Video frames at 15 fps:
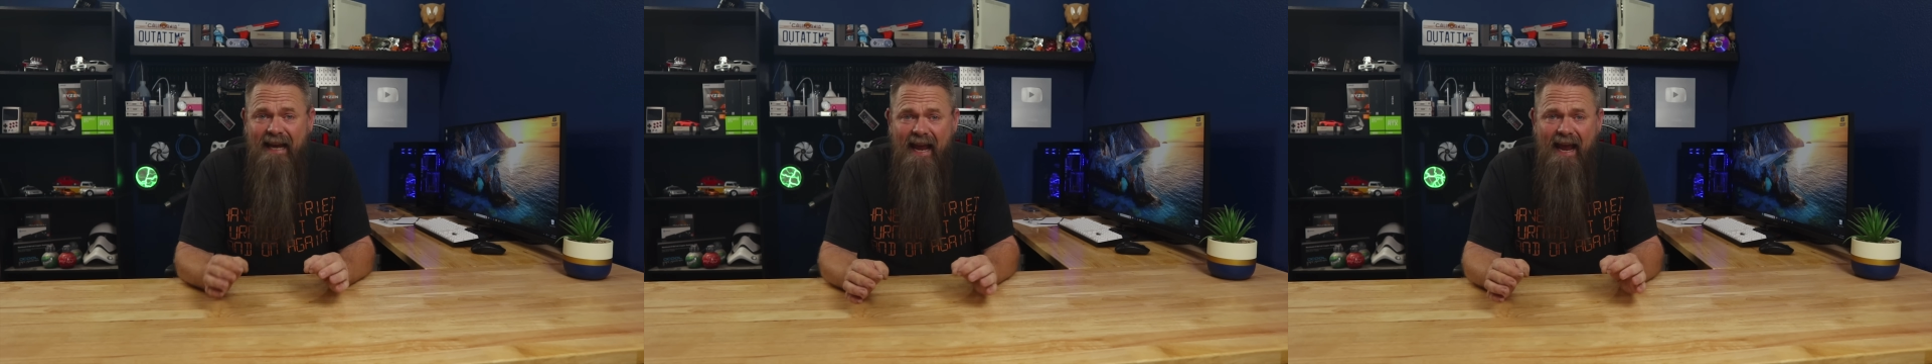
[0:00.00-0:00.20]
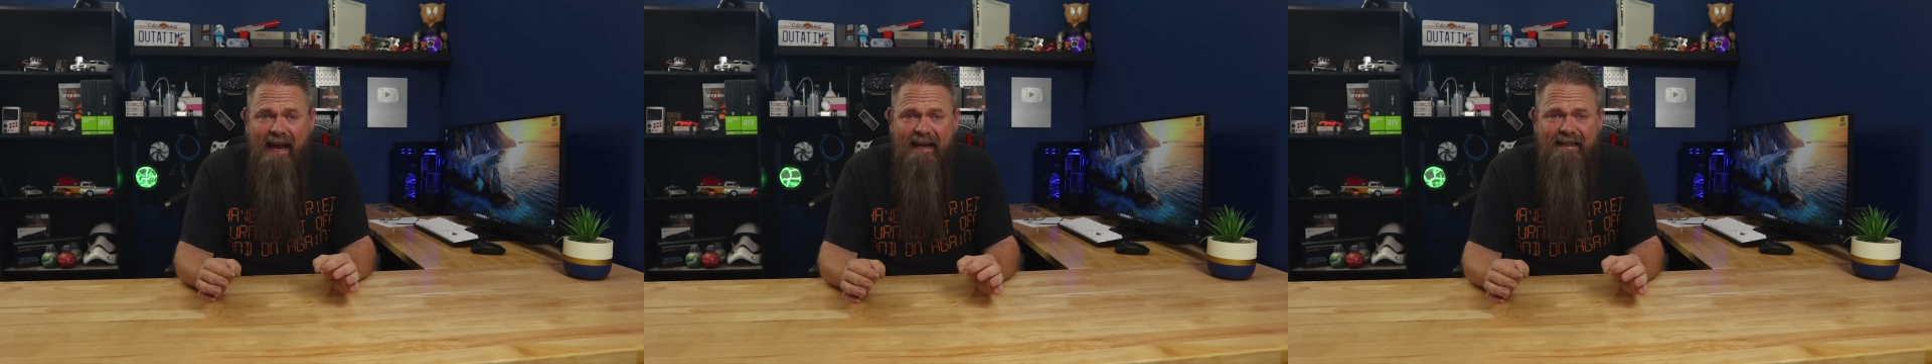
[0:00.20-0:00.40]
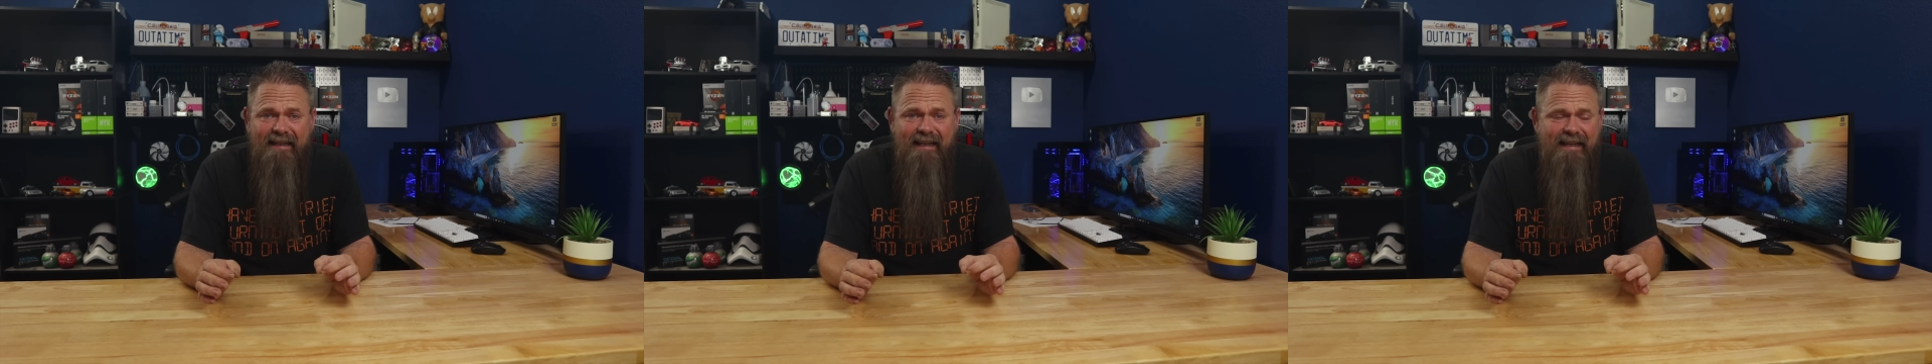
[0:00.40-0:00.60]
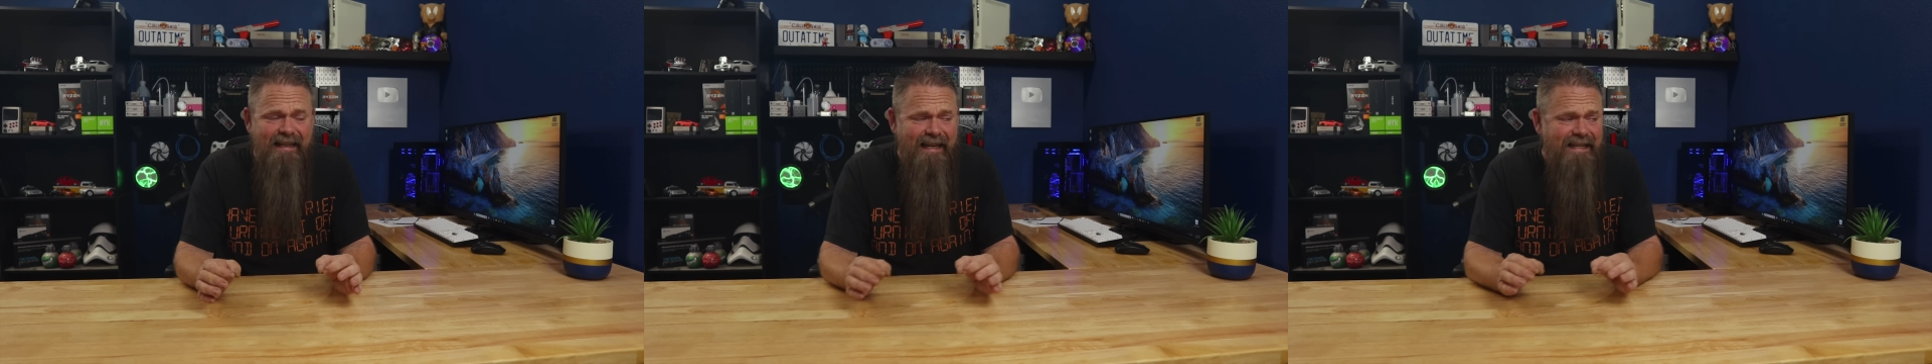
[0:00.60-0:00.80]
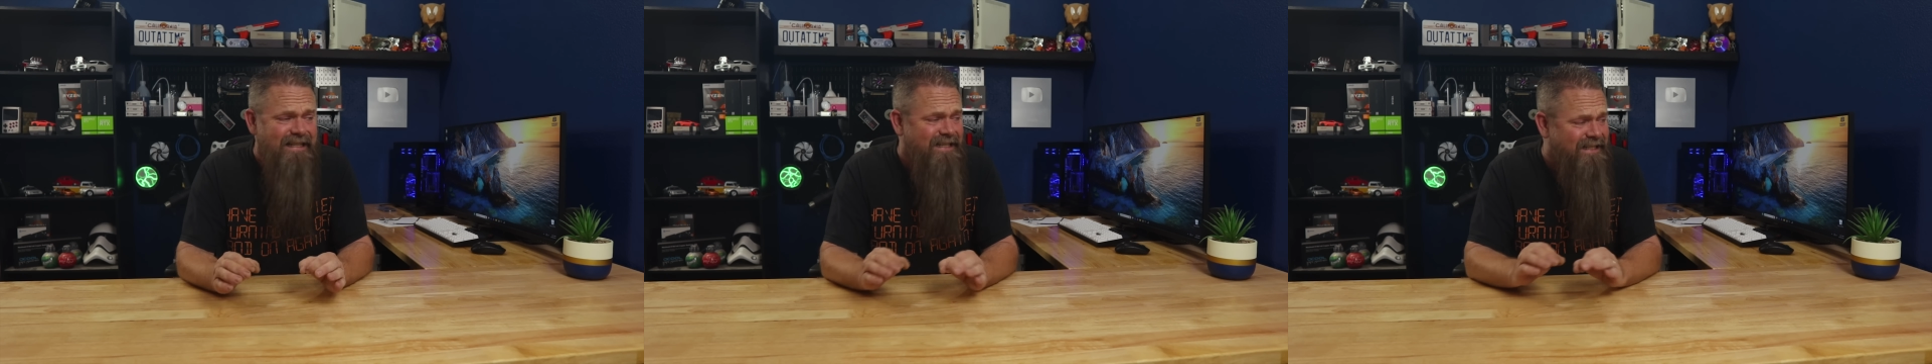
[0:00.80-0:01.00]
And
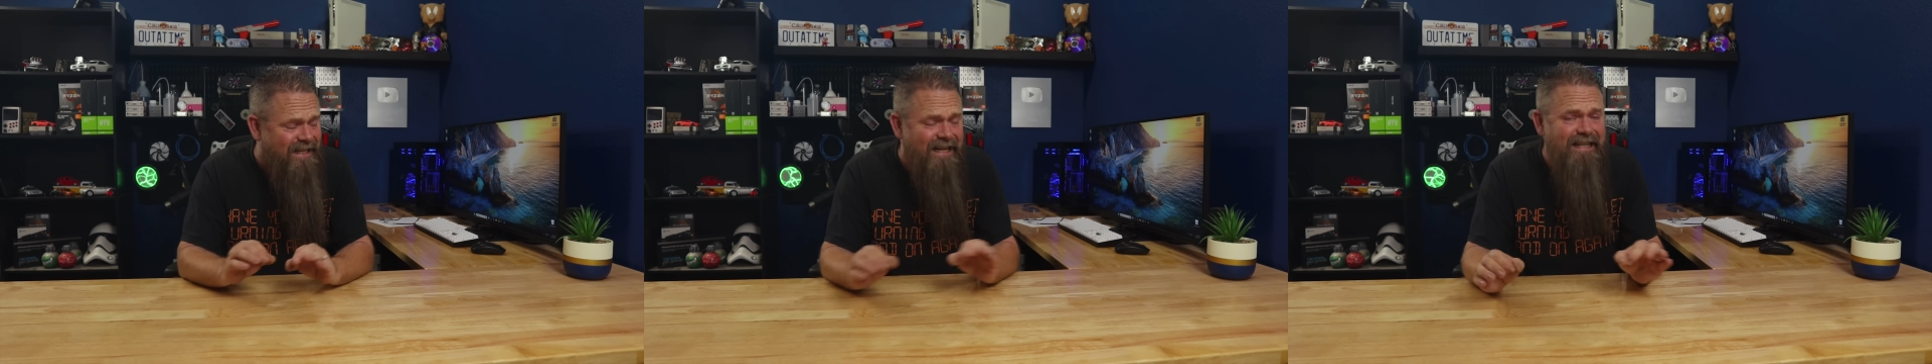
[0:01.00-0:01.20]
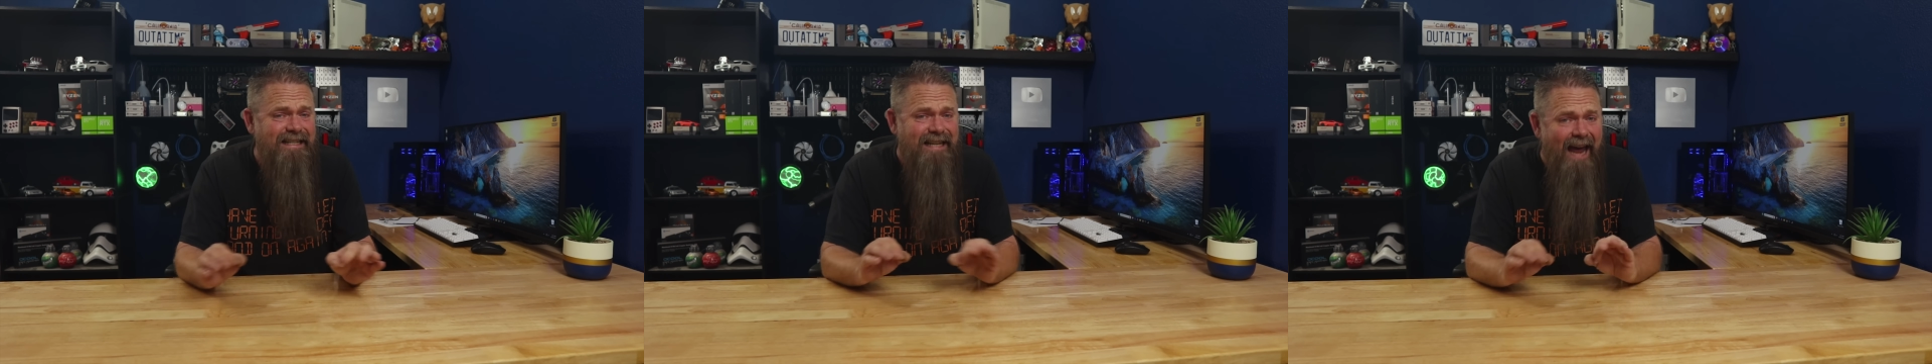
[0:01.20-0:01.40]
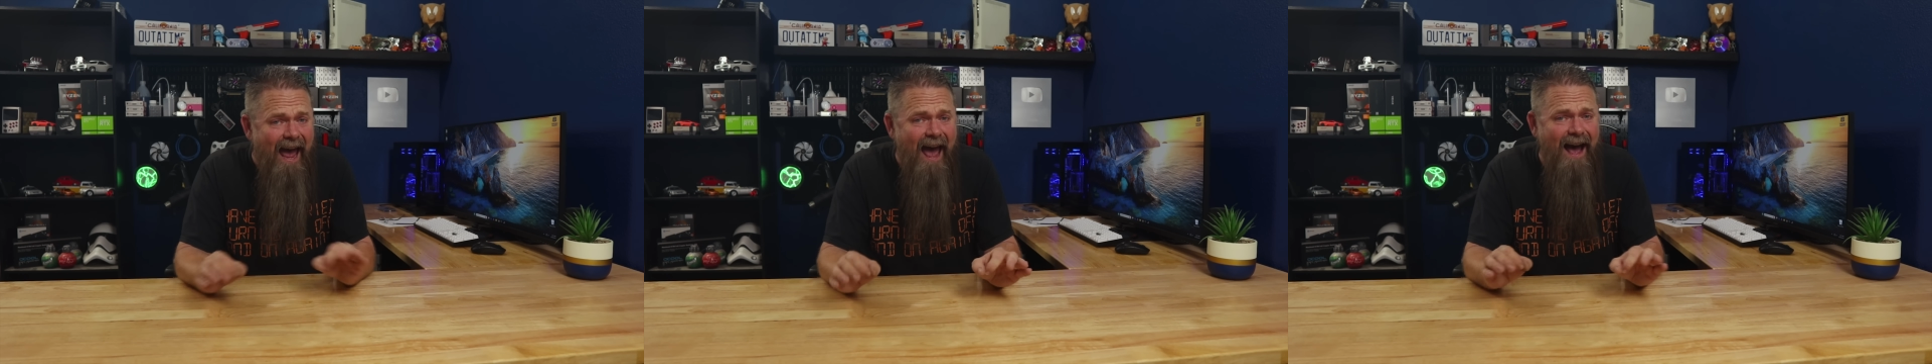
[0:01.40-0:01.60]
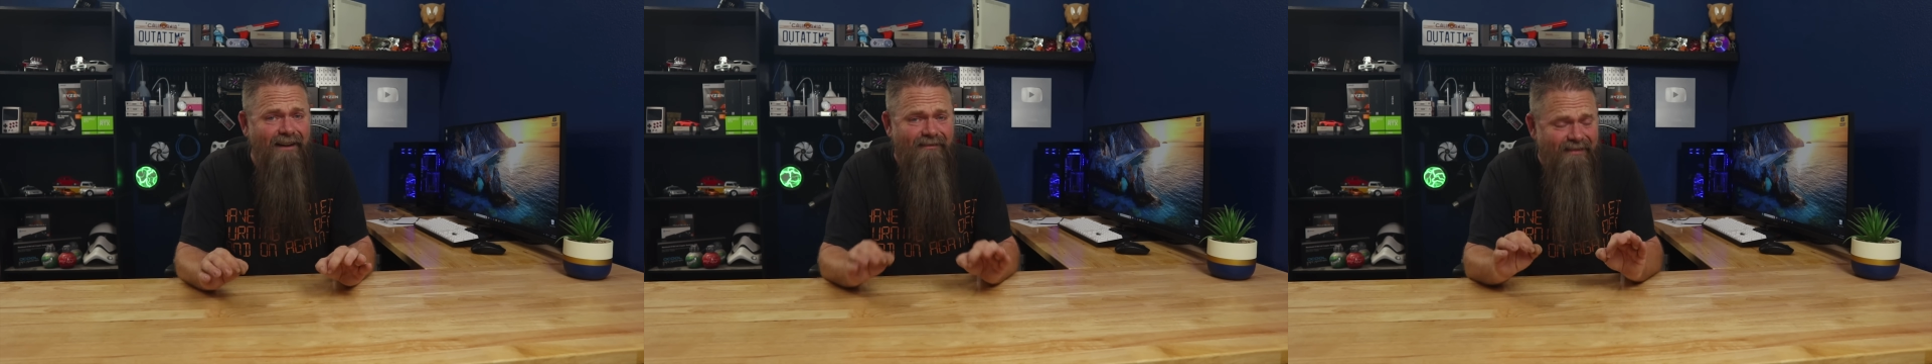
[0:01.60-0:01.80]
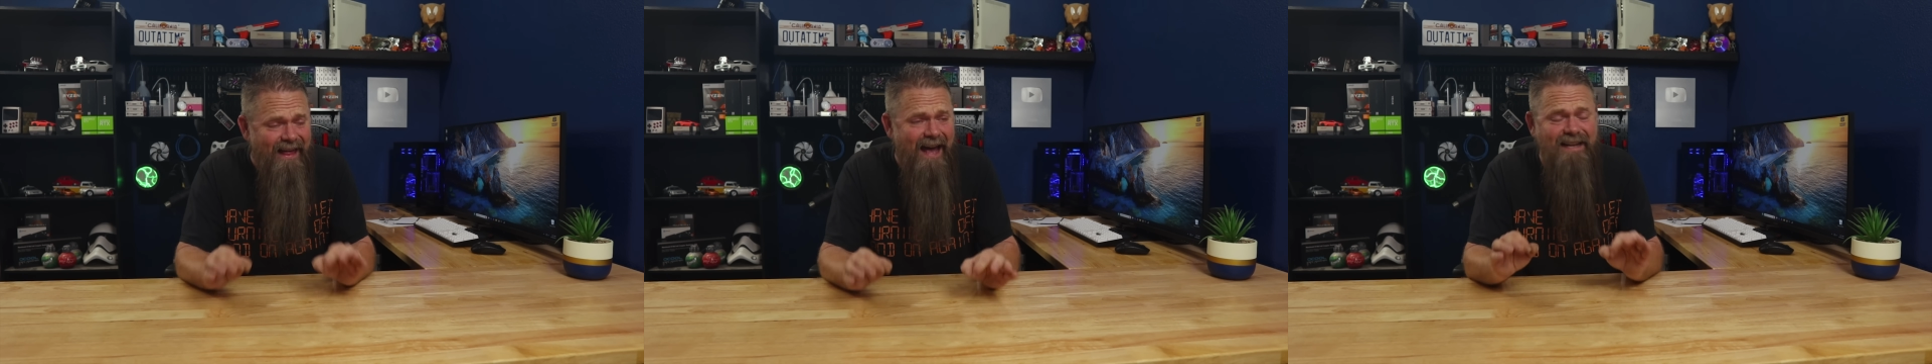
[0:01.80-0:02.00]
it didn't
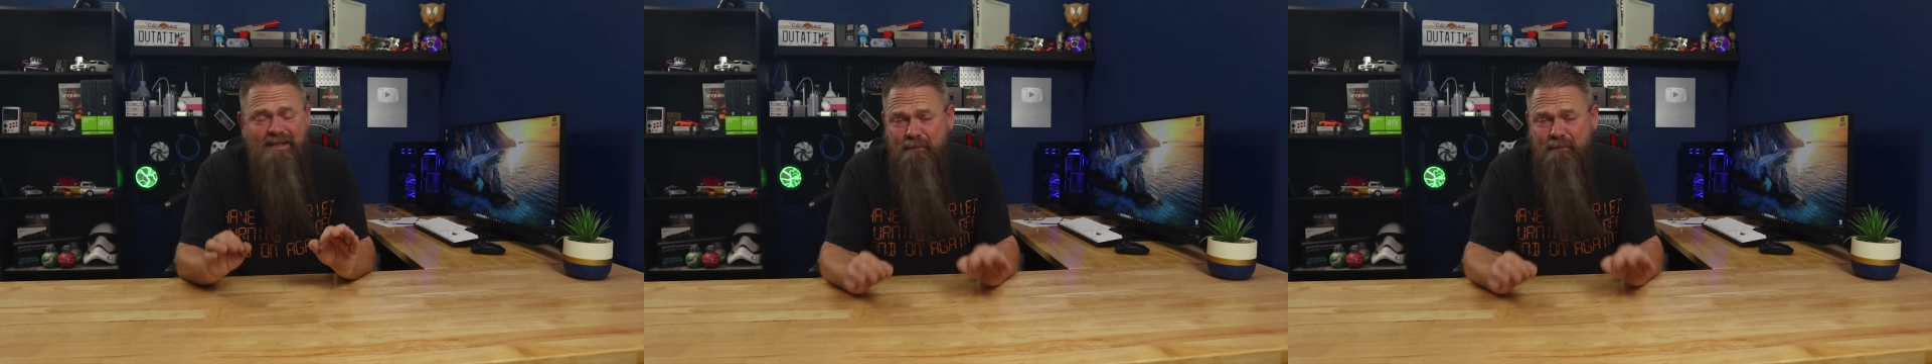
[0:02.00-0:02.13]
have that